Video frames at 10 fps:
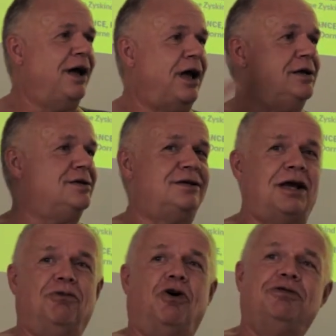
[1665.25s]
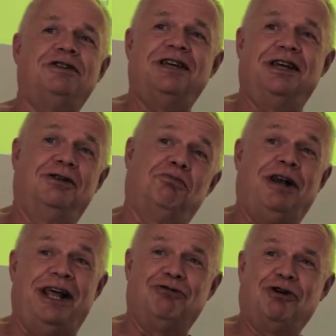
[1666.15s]
as I'm always saying, the
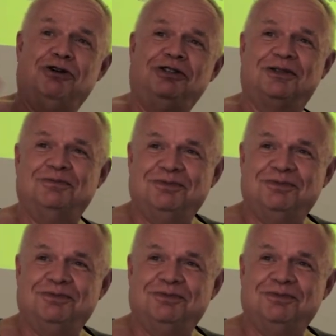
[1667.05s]
playground.